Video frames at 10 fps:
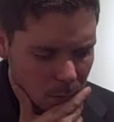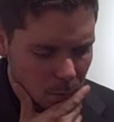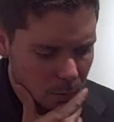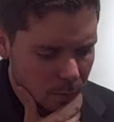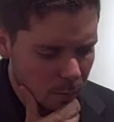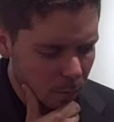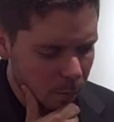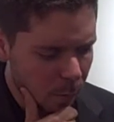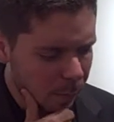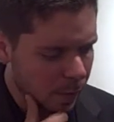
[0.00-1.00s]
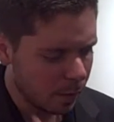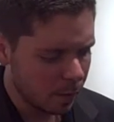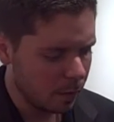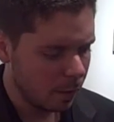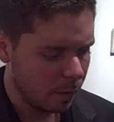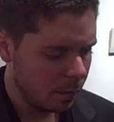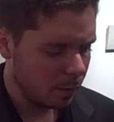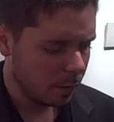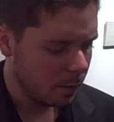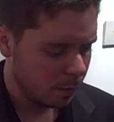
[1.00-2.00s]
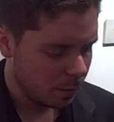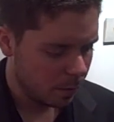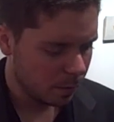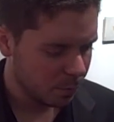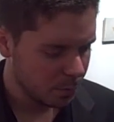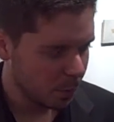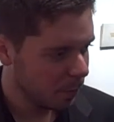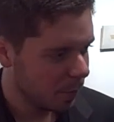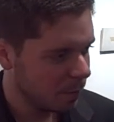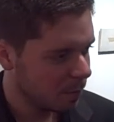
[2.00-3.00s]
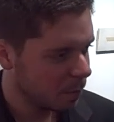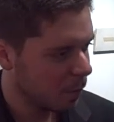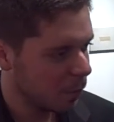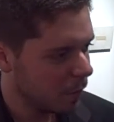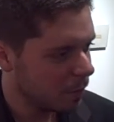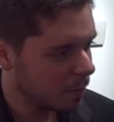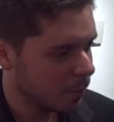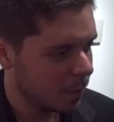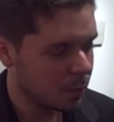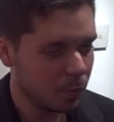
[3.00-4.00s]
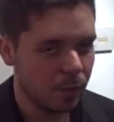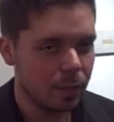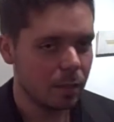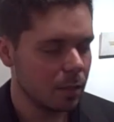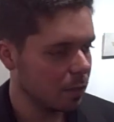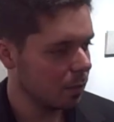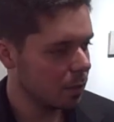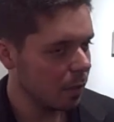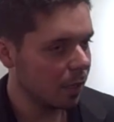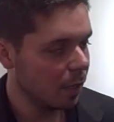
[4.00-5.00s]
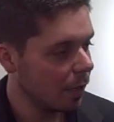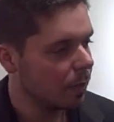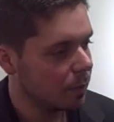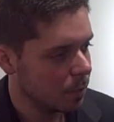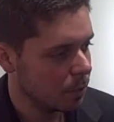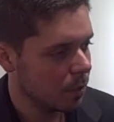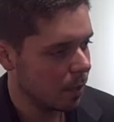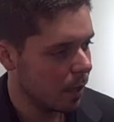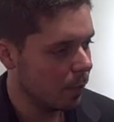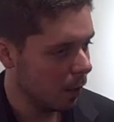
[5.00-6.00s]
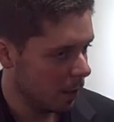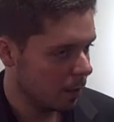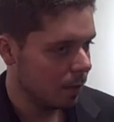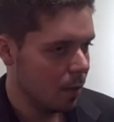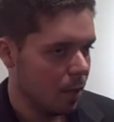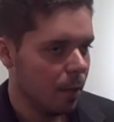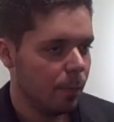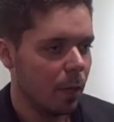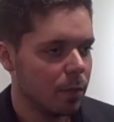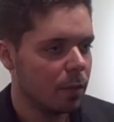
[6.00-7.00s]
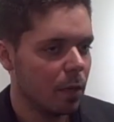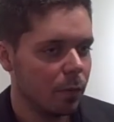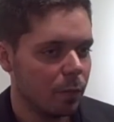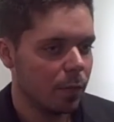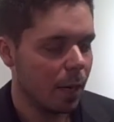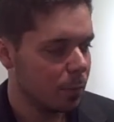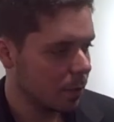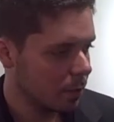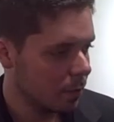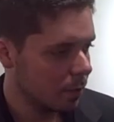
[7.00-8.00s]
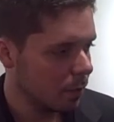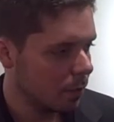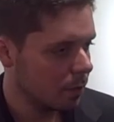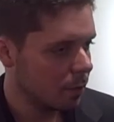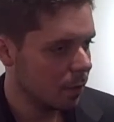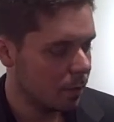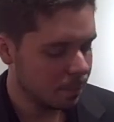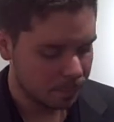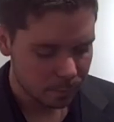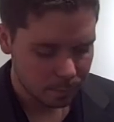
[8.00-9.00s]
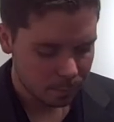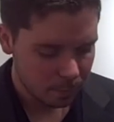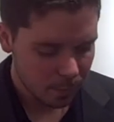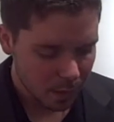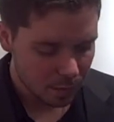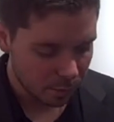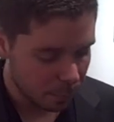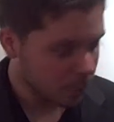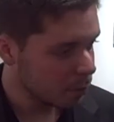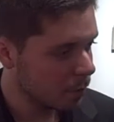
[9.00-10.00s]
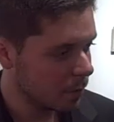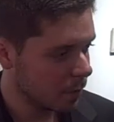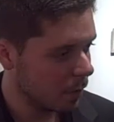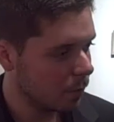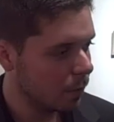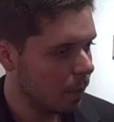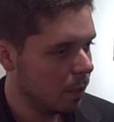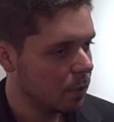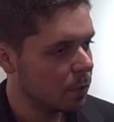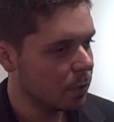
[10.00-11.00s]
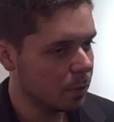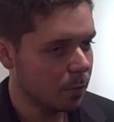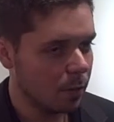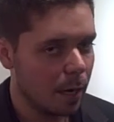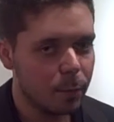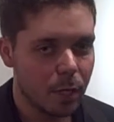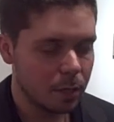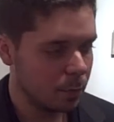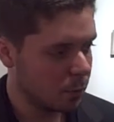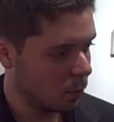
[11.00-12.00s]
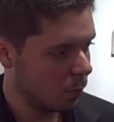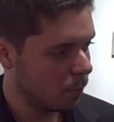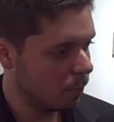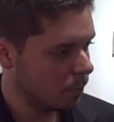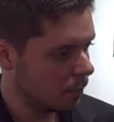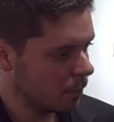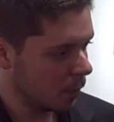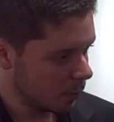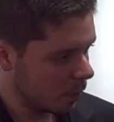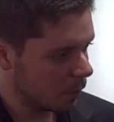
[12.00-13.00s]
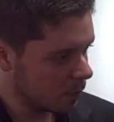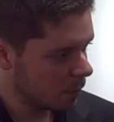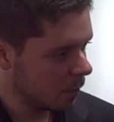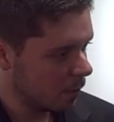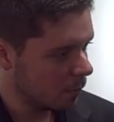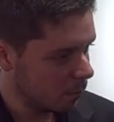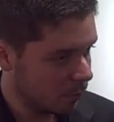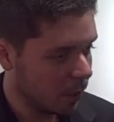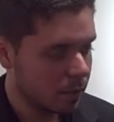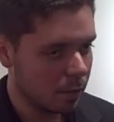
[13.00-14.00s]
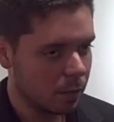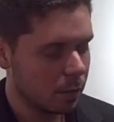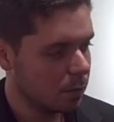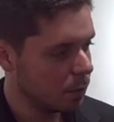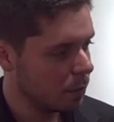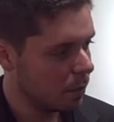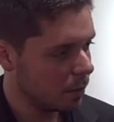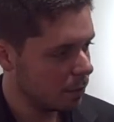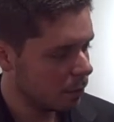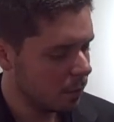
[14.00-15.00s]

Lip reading: You learn about painting through so many ways. I mean, it's this. You're studying light. So you're studying how light bounces off of objects. You know, it's a vibration. It's a color. So certain objects absorb other colors and they reflect other colors, and you see things.